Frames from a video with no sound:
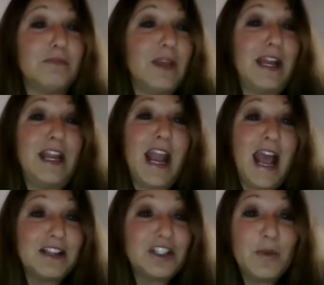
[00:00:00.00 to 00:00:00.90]
And he
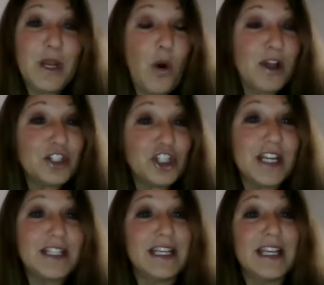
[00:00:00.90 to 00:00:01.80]
asked me
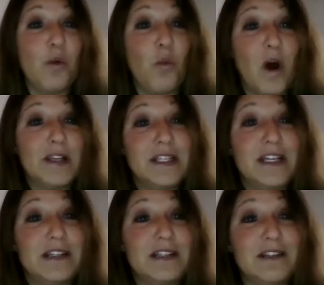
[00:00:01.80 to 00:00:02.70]
questions. It
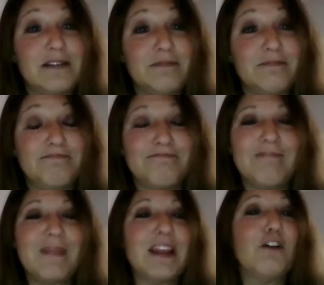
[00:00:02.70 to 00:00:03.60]
wasn't
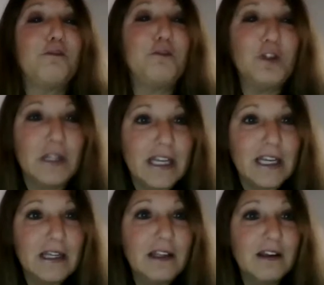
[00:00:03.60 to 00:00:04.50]

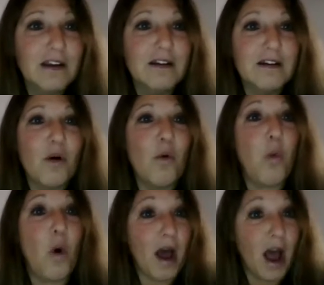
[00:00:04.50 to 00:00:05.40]
fully
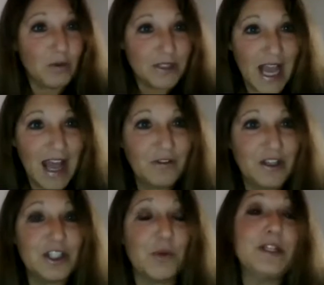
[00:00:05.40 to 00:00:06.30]
what I was
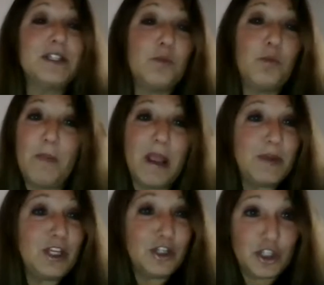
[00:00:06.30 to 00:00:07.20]
having. So he said, well, maybe
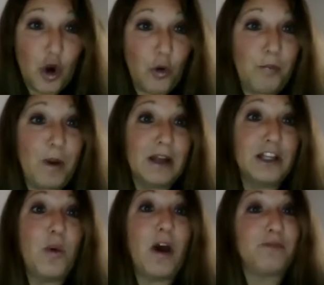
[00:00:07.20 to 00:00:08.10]
you don't, but
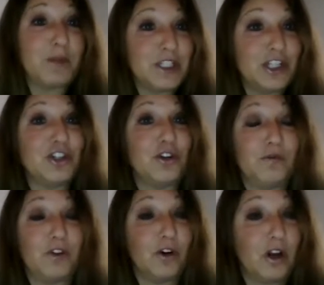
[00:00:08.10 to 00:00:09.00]
you have positional
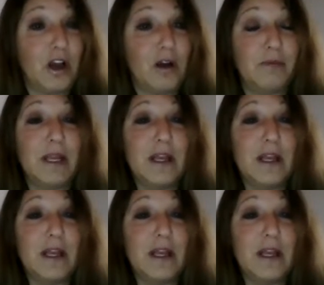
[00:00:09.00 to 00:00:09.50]
vertigo.